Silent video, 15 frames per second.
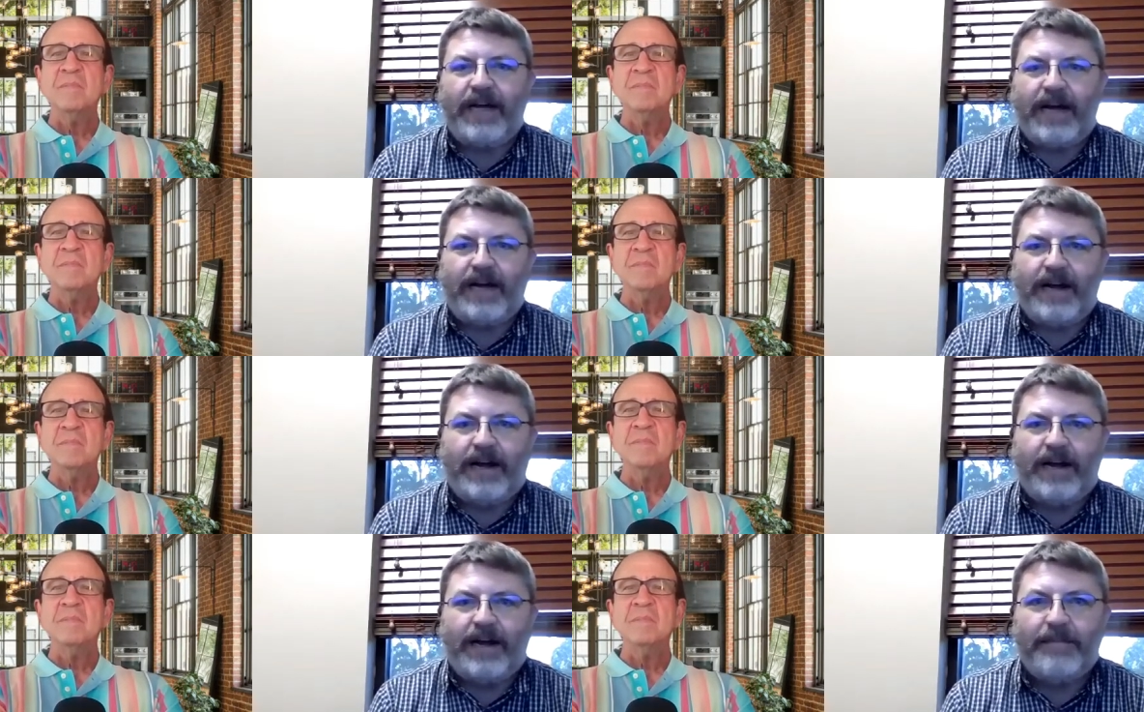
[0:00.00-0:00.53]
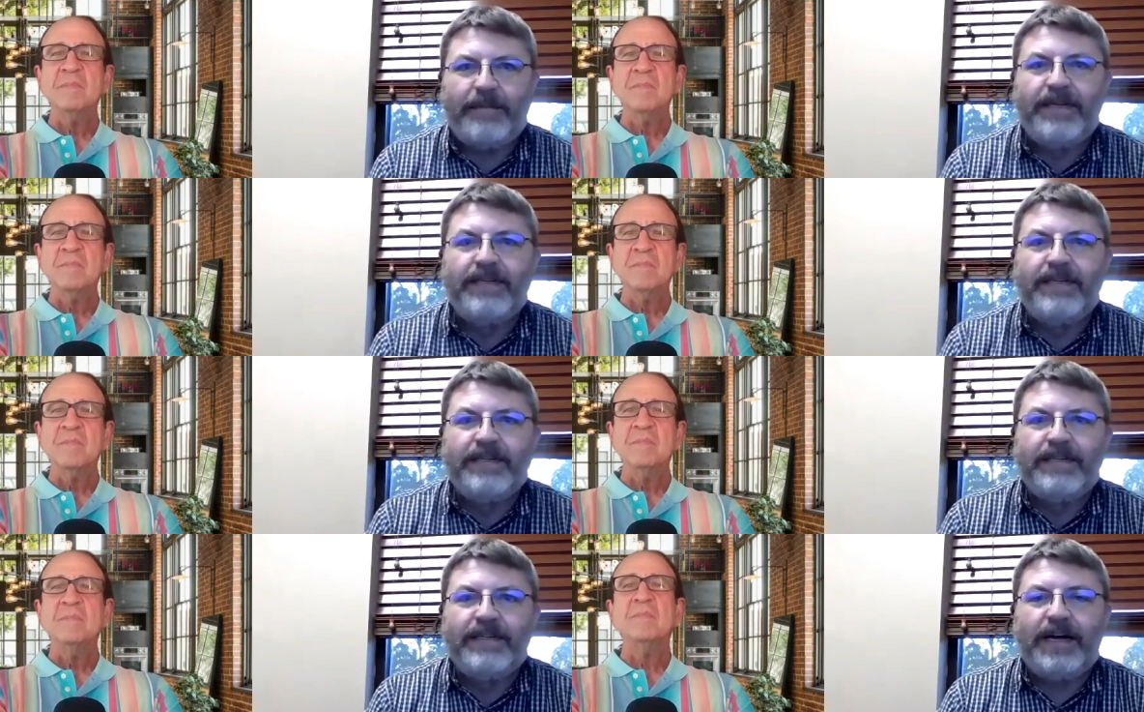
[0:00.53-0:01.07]
Speaker 1: dot com.
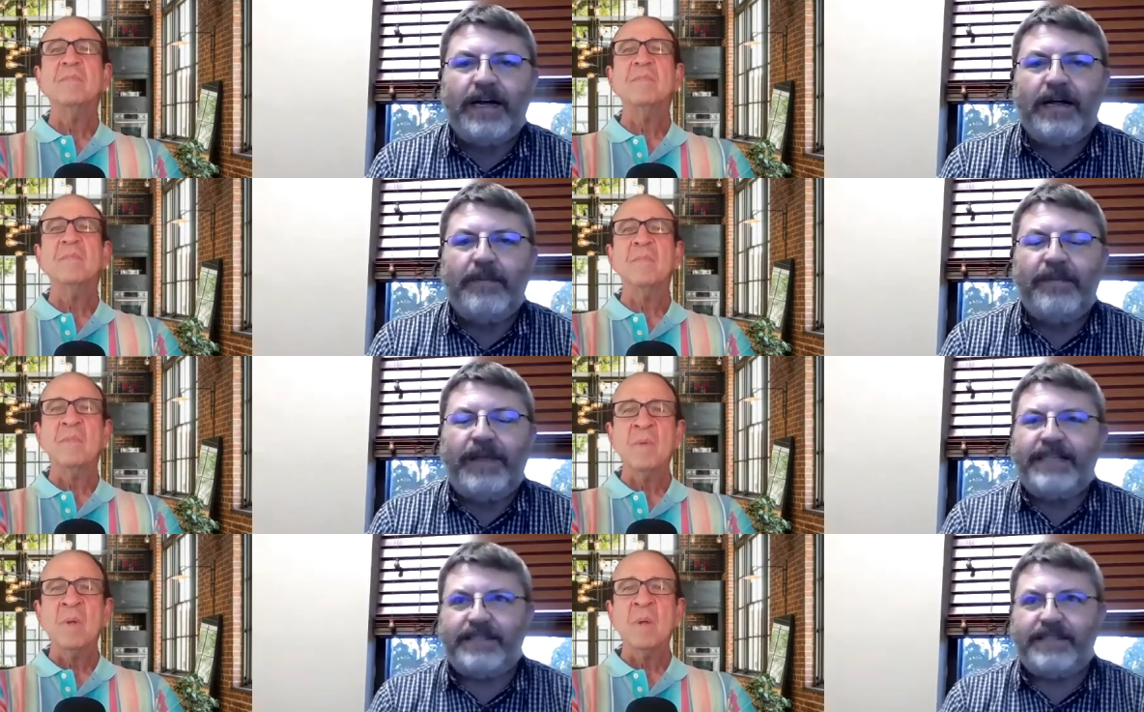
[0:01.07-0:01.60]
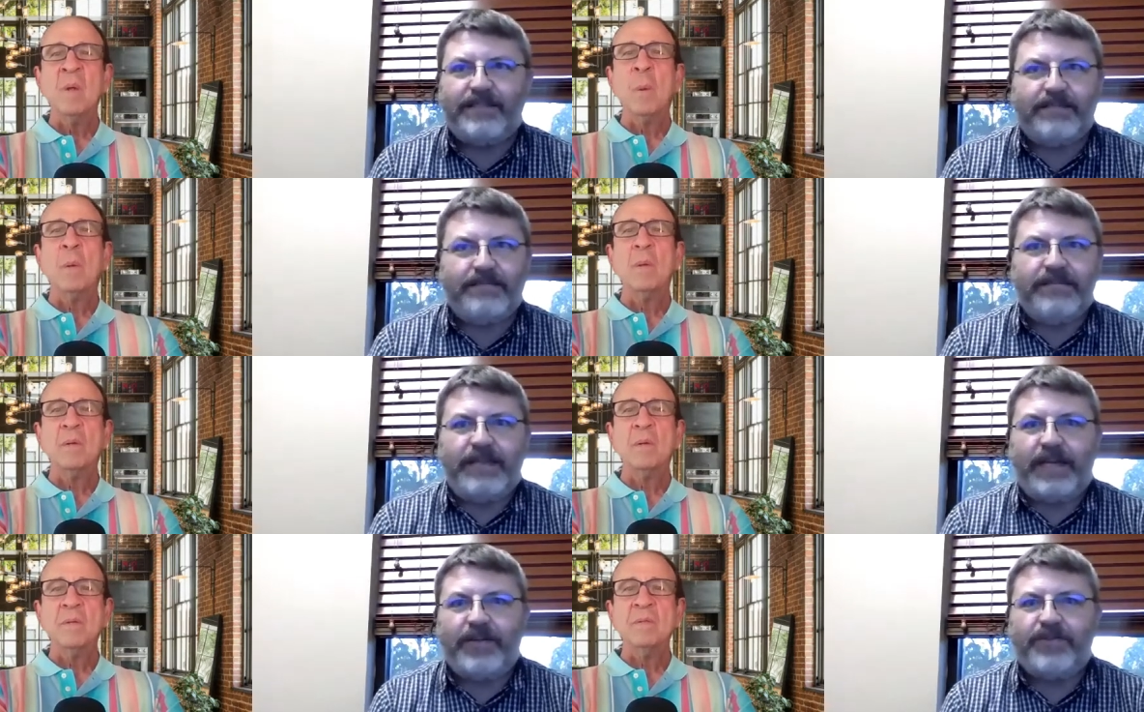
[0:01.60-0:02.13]
Um, that's
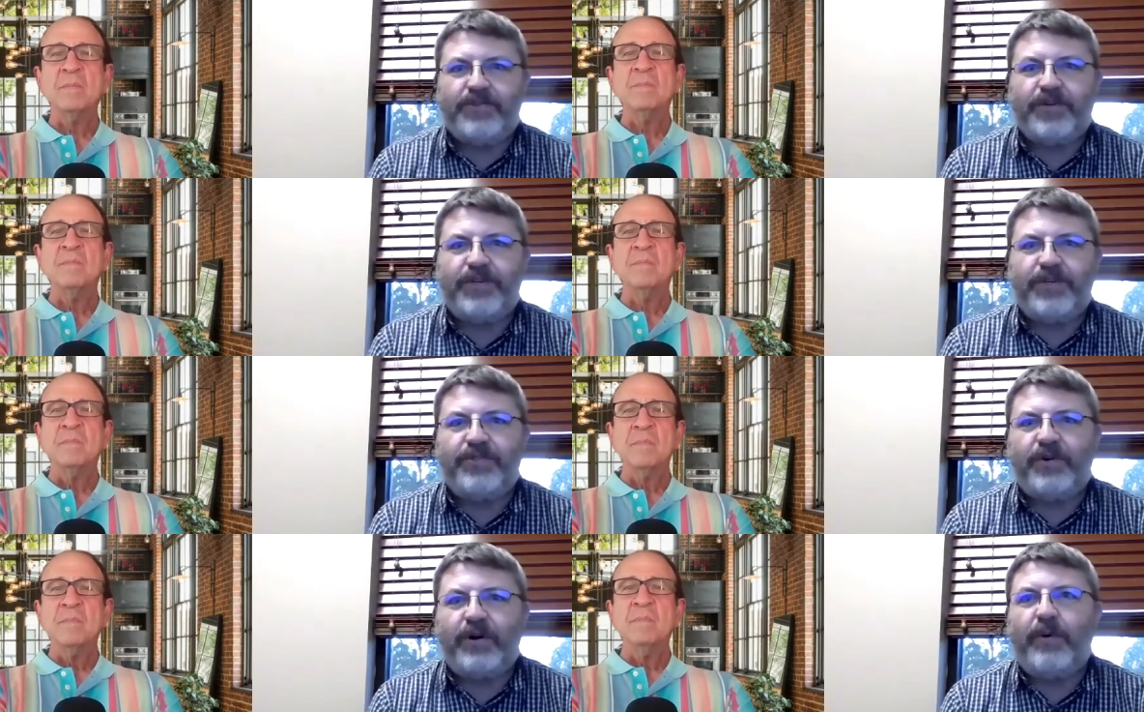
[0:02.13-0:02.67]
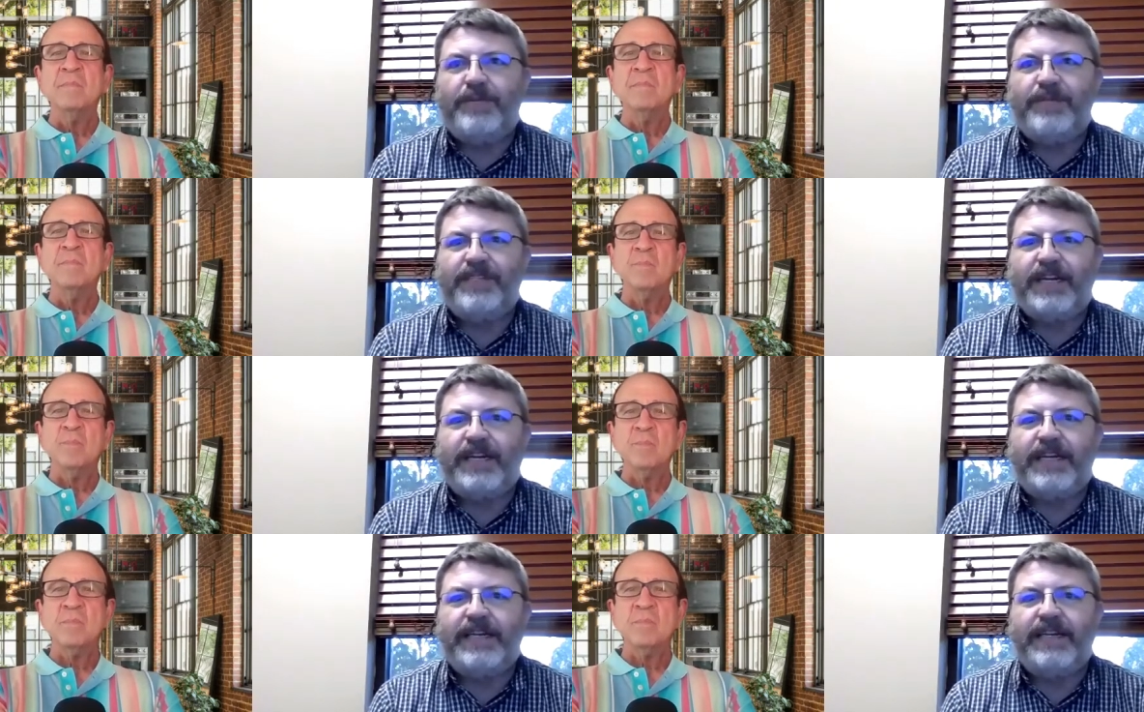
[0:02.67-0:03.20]
that goes straight to our
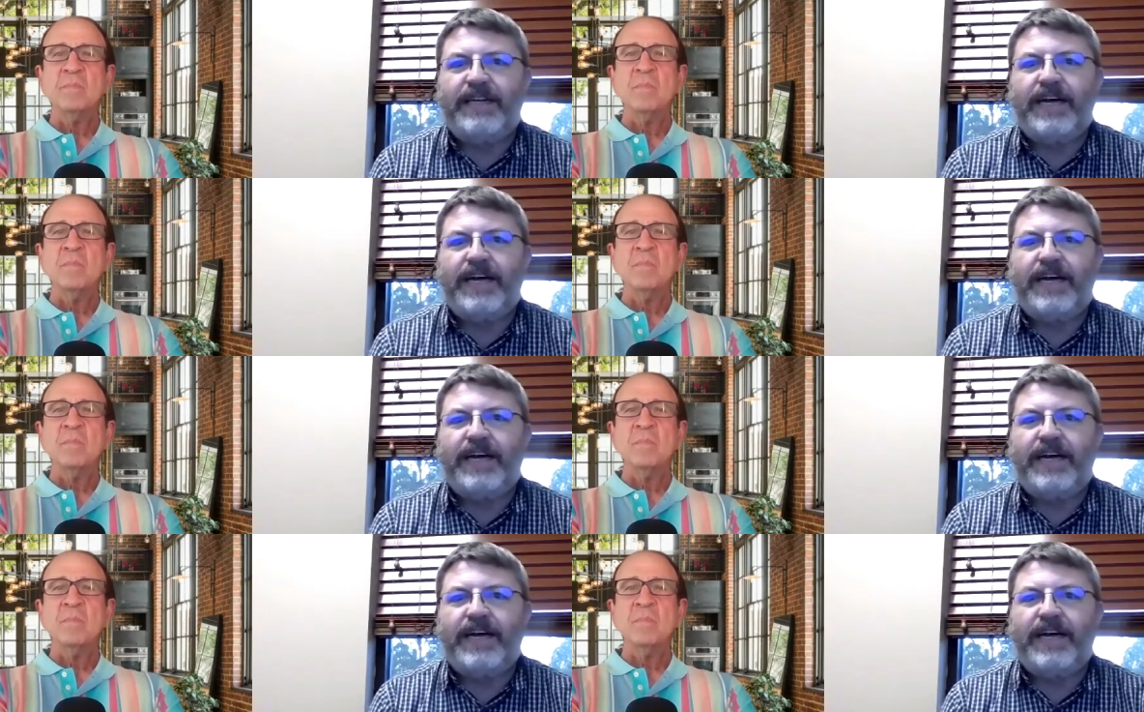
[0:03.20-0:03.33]
website.